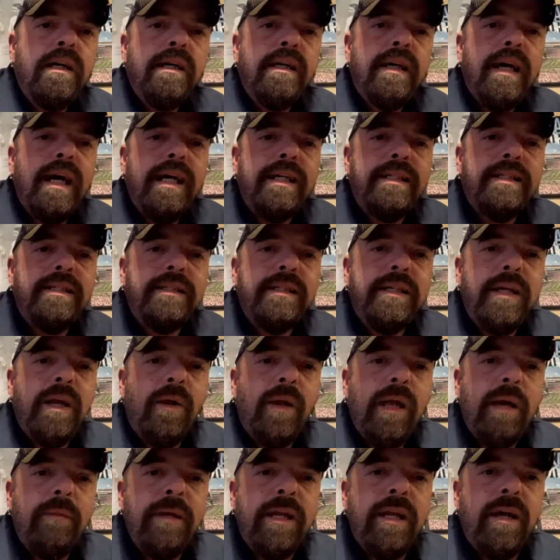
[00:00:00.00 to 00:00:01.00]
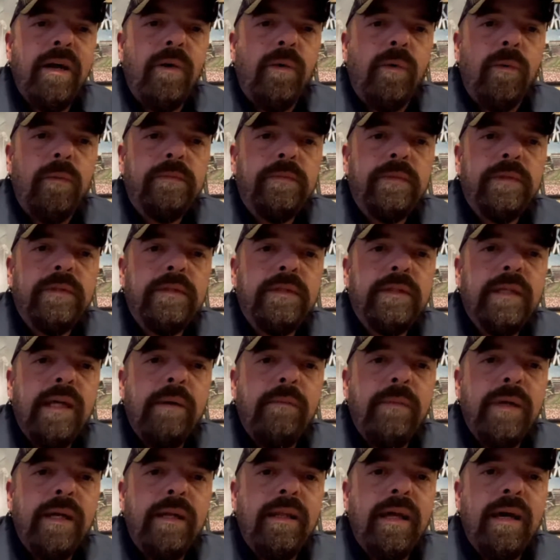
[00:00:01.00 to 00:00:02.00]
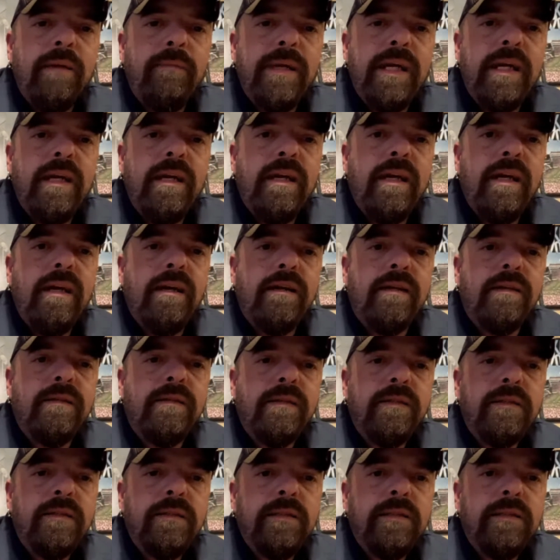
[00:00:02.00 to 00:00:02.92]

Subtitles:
guys, you know, let me know. Let me hear.